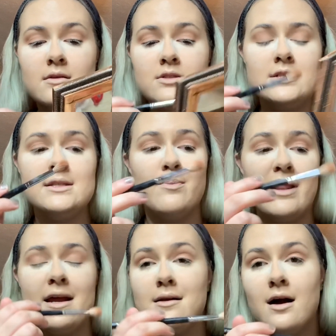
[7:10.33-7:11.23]
just the
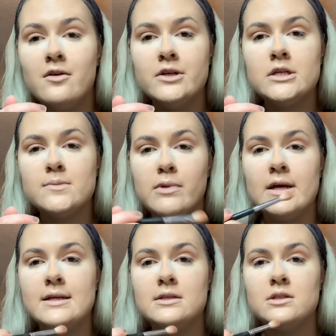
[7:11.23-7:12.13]
plain colors
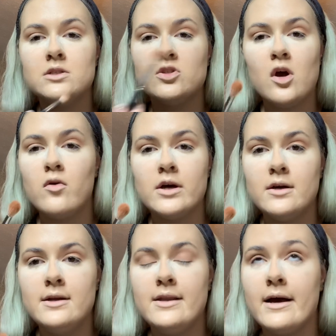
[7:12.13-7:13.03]
blend so
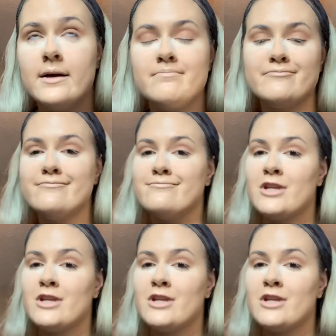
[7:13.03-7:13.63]
good that